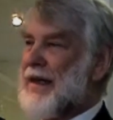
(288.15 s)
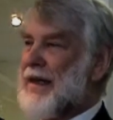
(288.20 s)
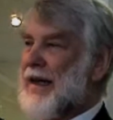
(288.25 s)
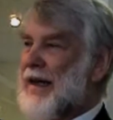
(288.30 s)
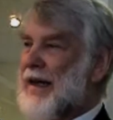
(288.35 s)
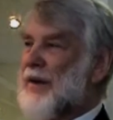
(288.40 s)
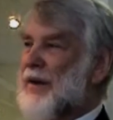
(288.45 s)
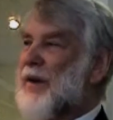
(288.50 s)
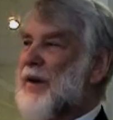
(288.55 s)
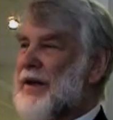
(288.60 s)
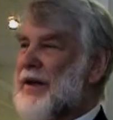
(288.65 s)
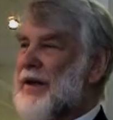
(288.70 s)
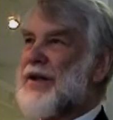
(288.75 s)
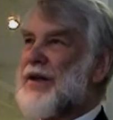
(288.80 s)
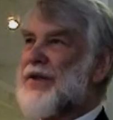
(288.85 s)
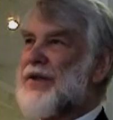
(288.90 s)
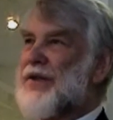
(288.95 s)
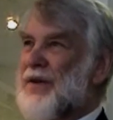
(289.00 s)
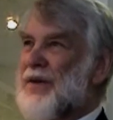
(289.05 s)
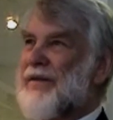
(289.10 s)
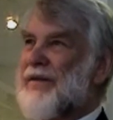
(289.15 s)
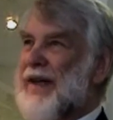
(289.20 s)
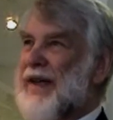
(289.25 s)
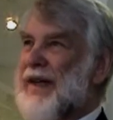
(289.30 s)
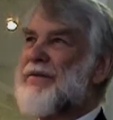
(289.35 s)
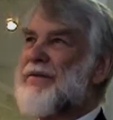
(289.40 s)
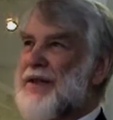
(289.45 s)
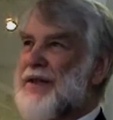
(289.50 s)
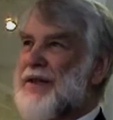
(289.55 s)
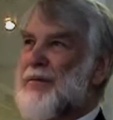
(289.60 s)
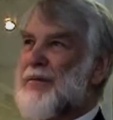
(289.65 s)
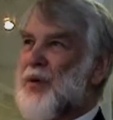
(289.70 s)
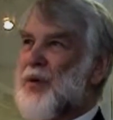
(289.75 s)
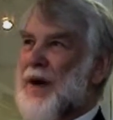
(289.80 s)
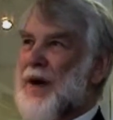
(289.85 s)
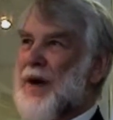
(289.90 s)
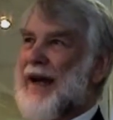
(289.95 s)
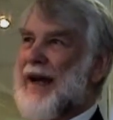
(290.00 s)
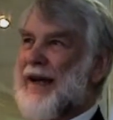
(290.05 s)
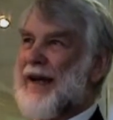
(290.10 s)
I wanted to just sort of give some
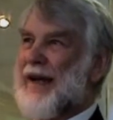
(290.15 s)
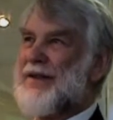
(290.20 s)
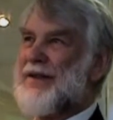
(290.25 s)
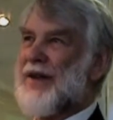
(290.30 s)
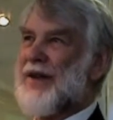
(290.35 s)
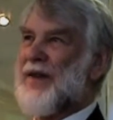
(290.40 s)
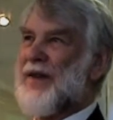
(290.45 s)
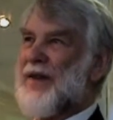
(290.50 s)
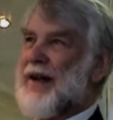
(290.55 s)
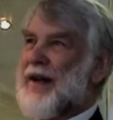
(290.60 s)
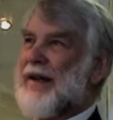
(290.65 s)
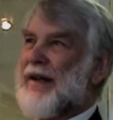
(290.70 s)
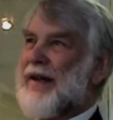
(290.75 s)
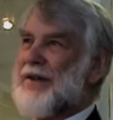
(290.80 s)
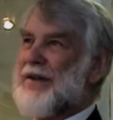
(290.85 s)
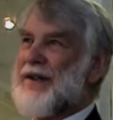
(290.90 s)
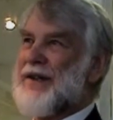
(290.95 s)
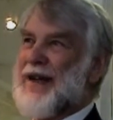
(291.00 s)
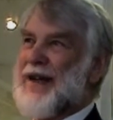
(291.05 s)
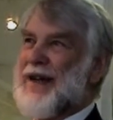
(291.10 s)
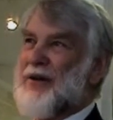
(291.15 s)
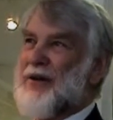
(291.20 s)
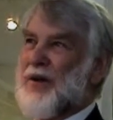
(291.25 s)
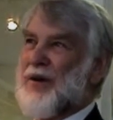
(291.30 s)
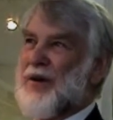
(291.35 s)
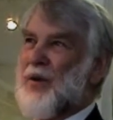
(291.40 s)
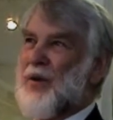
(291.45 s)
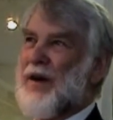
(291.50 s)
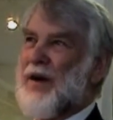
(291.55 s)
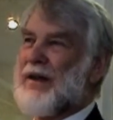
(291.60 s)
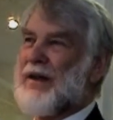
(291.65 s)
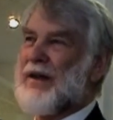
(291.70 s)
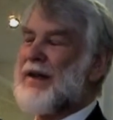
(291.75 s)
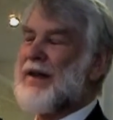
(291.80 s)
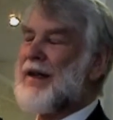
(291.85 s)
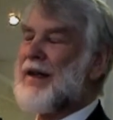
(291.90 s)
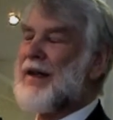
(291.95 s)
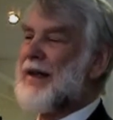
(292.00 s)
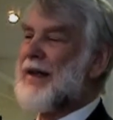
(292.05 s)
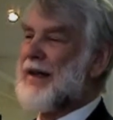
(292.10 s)
away so that I could see how it worked.
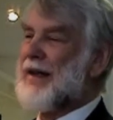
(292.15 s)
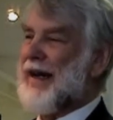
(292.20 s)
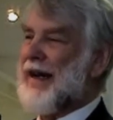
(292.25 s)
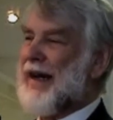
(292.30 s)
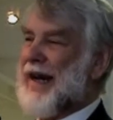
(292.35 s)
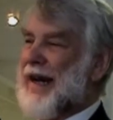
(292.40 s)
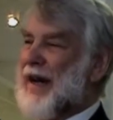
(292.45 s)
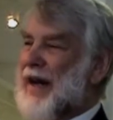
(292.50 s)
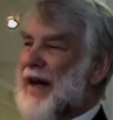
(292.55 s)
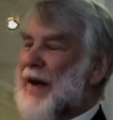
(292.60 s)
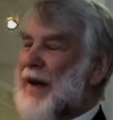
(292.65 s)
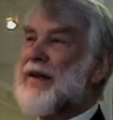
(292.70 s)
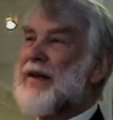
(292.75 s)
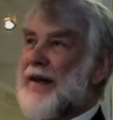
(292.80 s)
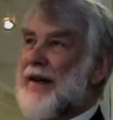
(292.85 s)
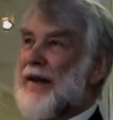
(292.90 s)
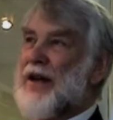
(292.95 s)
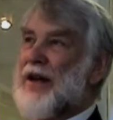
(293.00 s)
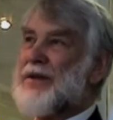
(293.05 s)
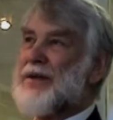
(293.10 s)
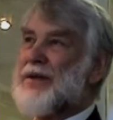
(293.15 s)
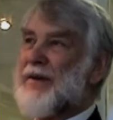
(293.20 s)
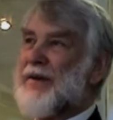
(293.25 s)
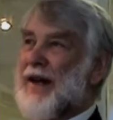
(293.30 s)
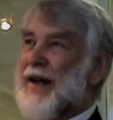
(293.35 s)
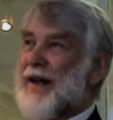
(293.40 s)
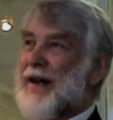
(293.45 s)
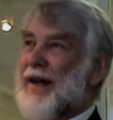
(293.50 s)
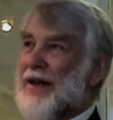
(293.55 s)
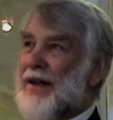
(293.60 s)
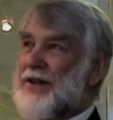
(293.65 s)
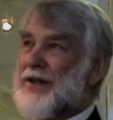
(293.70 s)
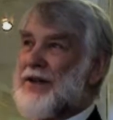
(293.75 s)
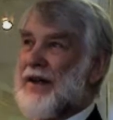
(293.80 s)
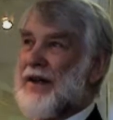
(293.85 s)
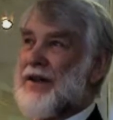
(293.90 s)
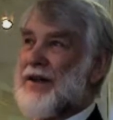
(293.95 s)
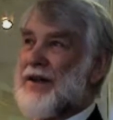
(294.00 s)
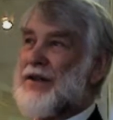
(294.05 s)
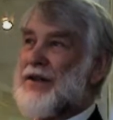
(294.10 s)
And I made an announcement at our
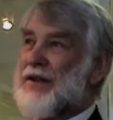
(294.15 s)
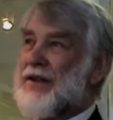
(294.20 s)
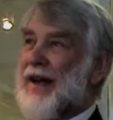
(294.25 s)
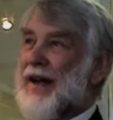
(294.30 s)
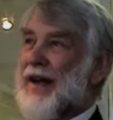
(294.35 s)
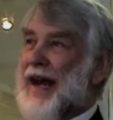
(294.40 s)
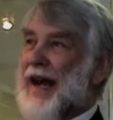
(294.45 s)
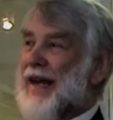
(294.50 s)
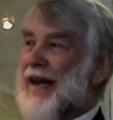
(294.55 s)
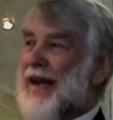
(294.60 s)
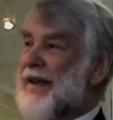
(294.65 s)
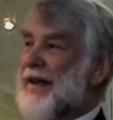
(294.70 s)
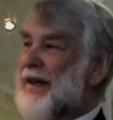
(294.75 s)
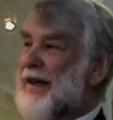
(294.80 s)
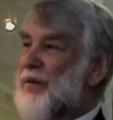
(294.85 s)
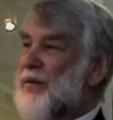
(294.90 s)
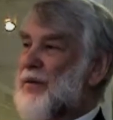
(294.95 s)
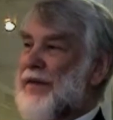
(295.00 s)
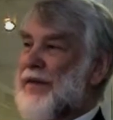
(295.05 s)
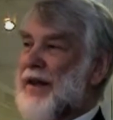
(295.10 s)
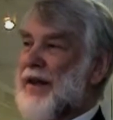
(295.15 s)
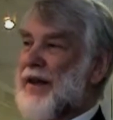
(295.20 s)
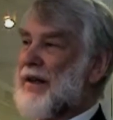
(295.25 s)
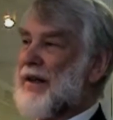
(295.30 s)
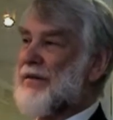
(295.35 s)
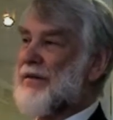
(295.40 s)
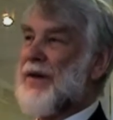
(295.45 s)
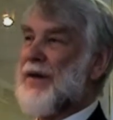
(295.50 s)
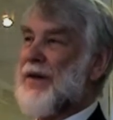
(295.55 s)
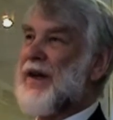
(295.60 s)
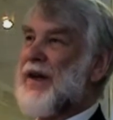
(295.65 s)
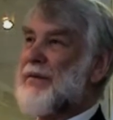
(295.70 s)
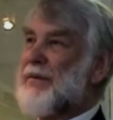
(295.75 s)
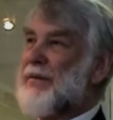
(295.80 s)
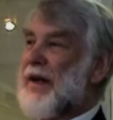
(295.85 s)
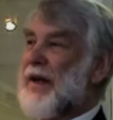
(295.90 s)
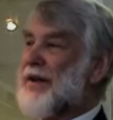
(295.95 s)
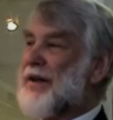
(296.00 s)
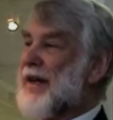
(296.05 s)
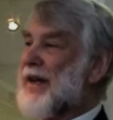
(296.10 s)
church, and within 15
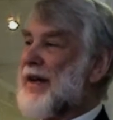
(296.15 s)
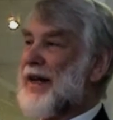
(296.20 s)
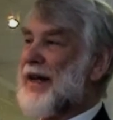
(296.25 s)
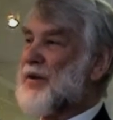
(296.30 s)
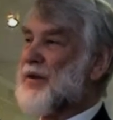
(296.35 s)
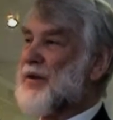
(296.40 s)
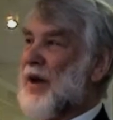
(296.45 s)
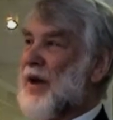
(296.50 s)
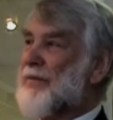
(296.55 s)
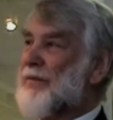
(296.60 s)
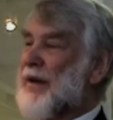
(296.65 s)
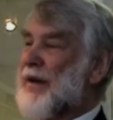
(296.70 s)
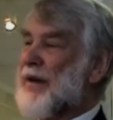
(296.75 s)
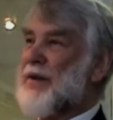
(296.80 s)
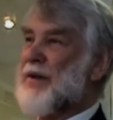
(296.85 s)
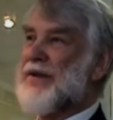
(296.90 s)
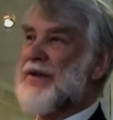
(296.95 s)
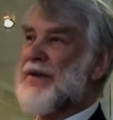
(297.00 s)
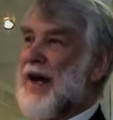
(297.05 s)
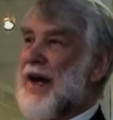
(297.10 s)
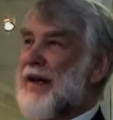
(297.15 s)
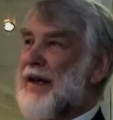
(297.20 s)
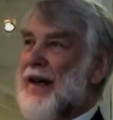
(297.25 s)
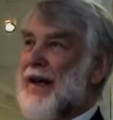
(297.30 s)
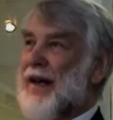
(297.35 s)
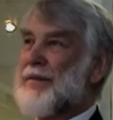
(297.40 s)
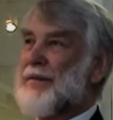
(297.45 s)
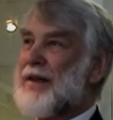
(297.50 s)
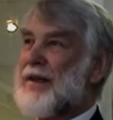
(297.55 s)
minutes I had 12 people signed up.